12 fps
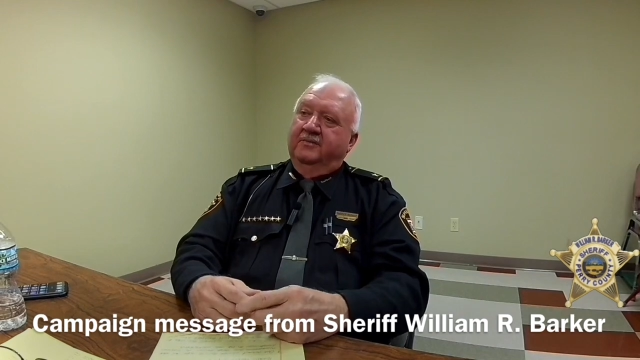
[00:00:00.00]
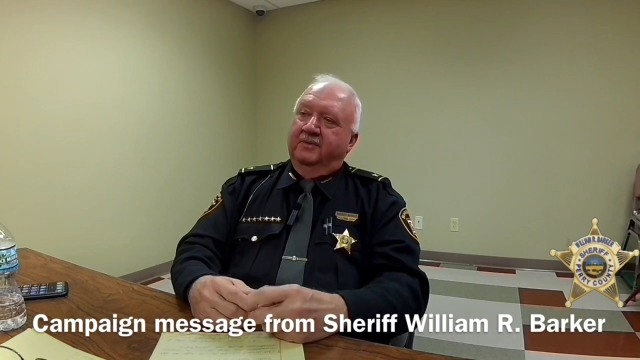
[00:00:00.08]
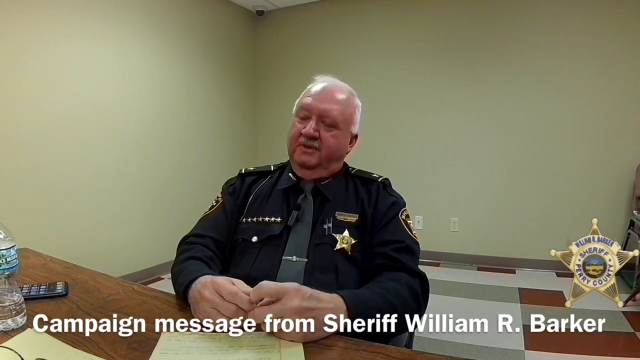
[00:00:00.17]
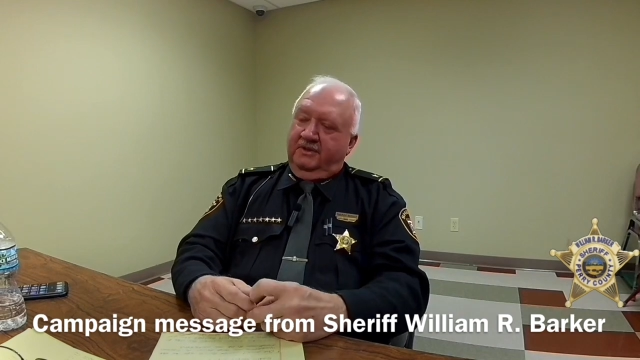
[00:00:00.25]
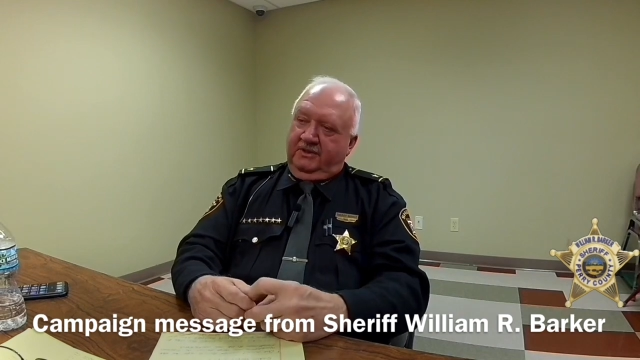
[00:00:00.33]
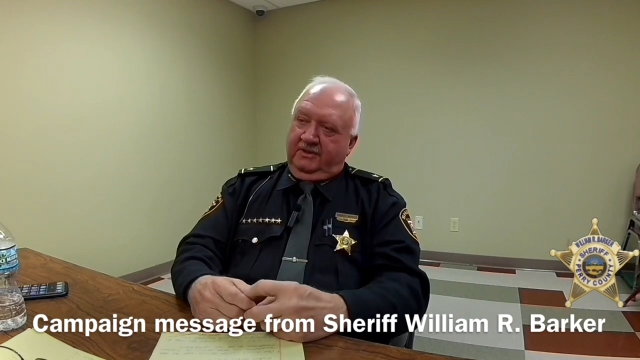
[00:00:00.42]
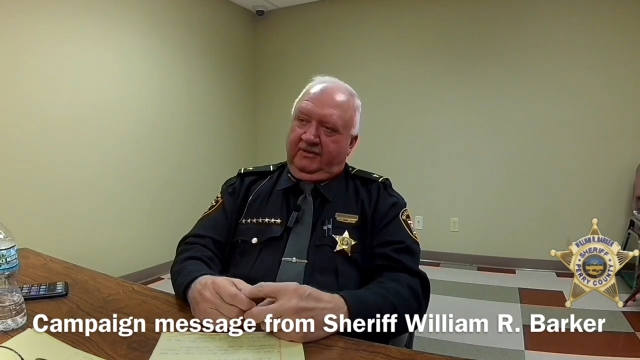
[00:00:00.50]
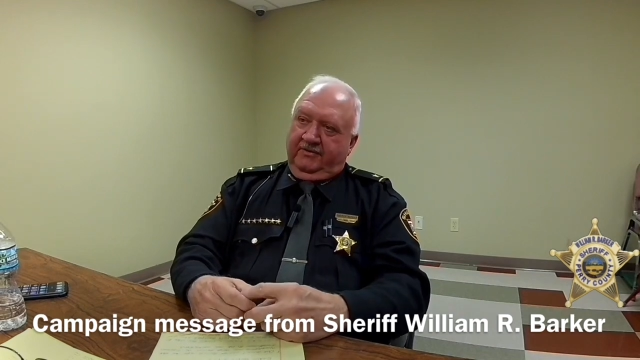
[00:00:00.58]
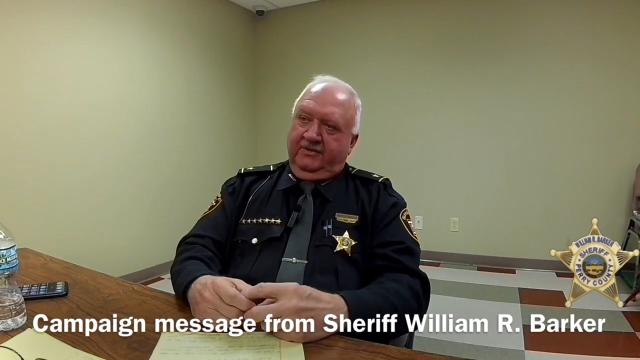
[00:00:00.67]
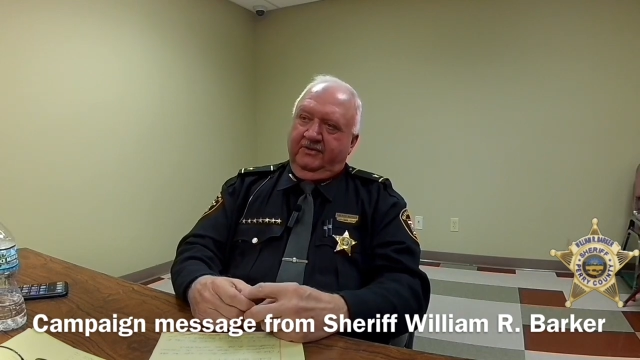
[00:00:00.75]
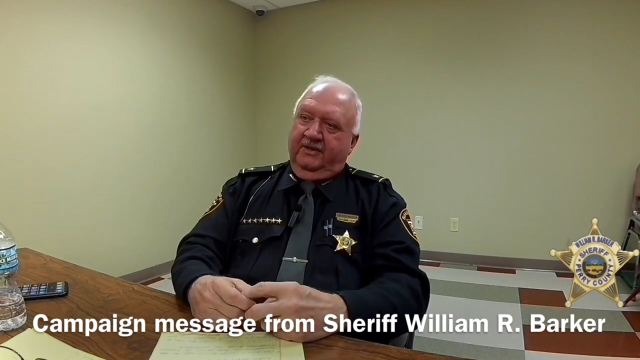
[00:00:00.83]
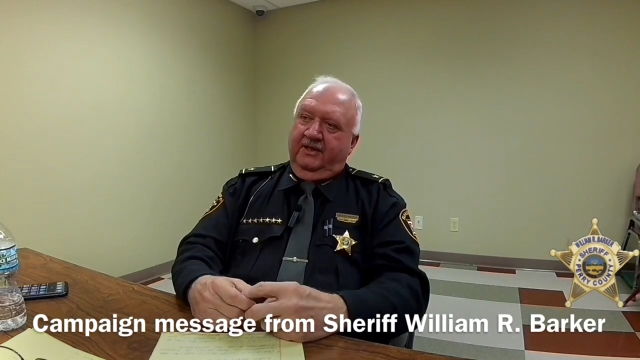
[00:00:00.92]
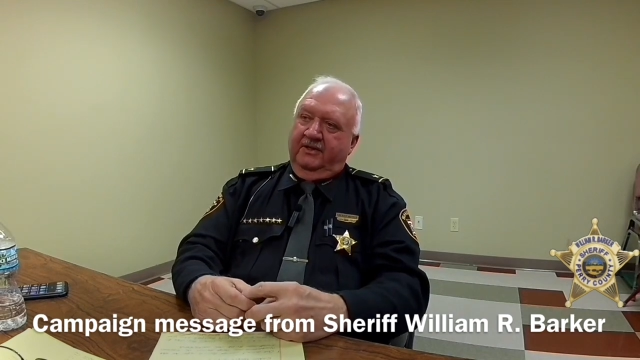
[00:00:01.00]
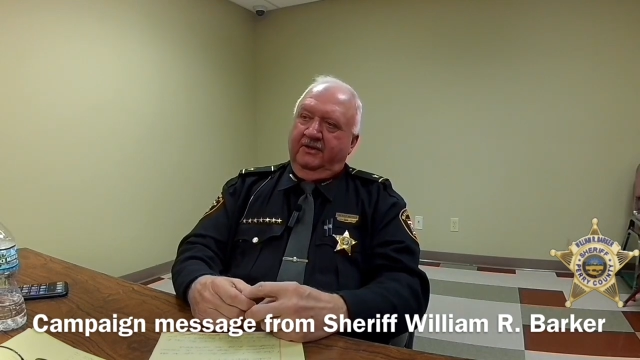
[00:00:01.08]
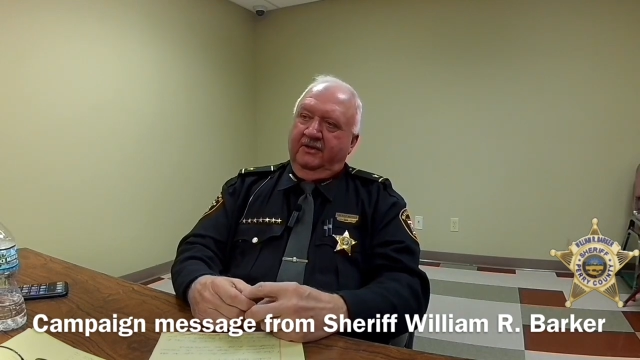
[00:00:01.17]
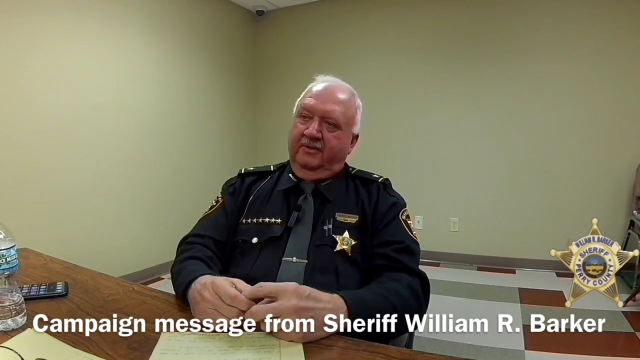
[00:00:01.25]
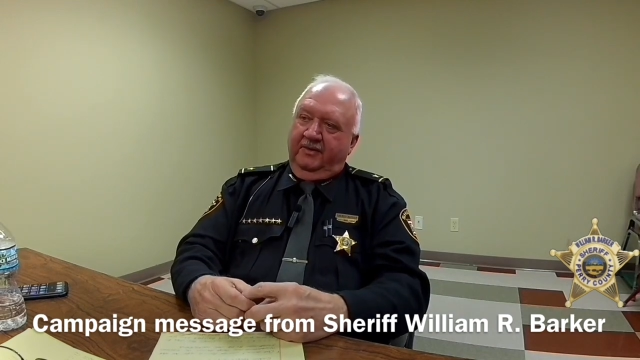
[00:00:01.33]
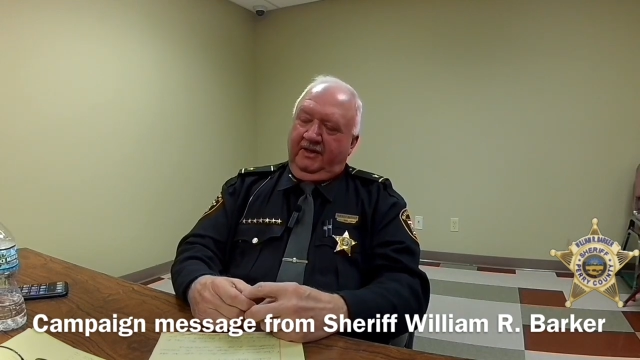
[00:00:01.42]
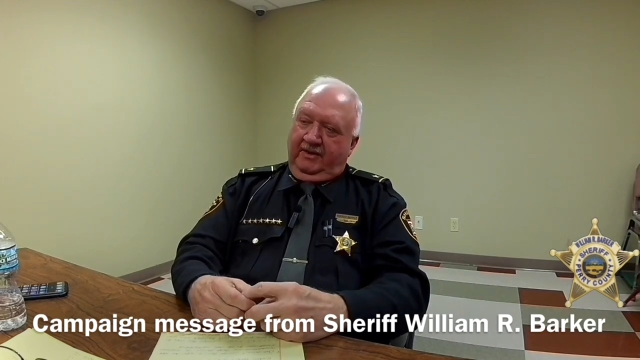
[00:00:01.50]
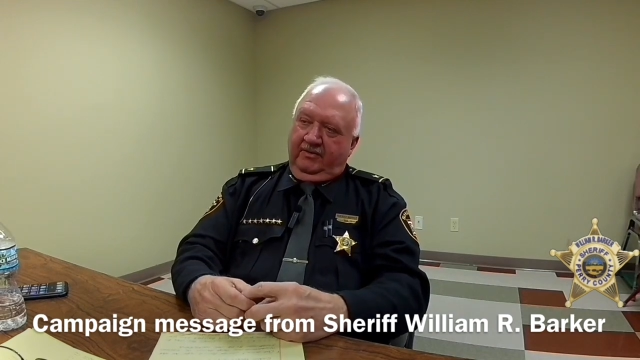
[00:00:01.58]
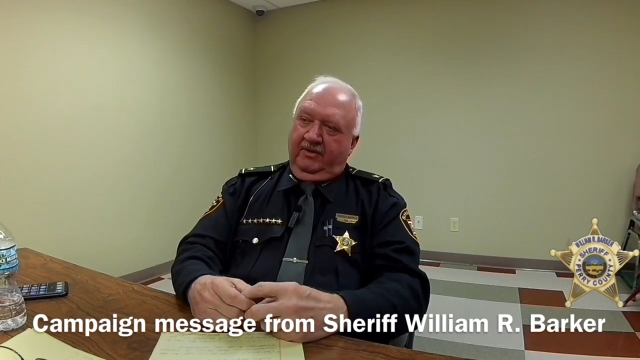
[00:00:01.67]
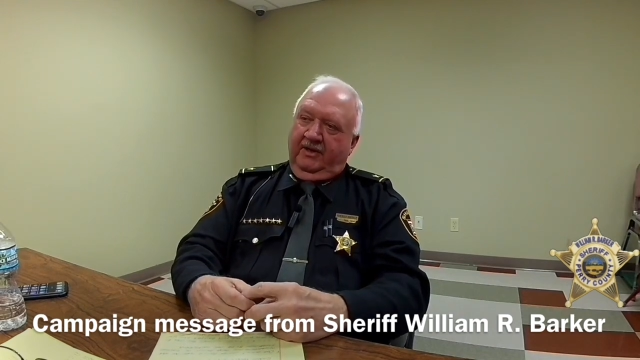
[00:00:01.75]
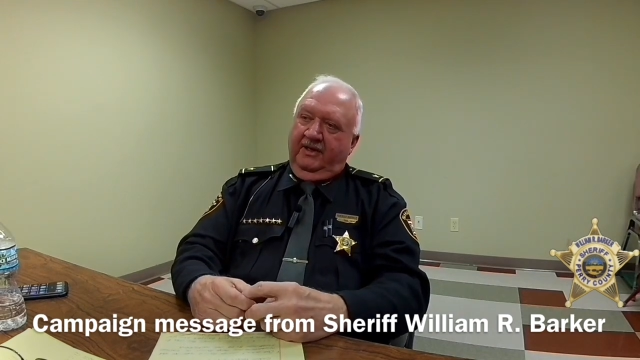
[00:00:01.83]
police officers out there, to be able to